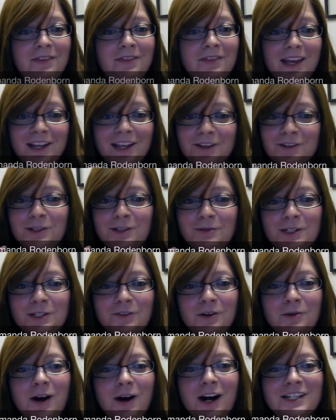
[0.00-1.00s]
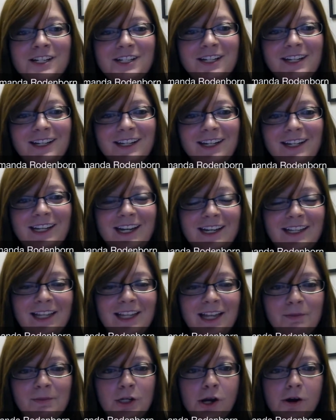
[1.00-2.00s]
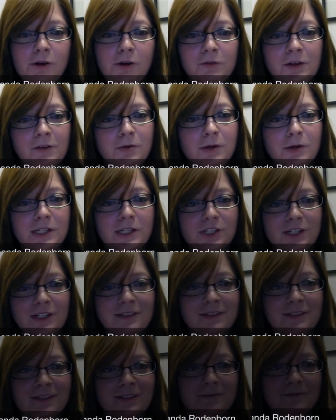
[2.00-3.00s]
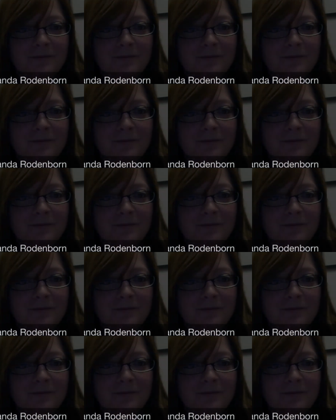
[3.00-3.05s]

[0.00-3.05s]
Thank you so much for watching, and again, let me know if you have questions.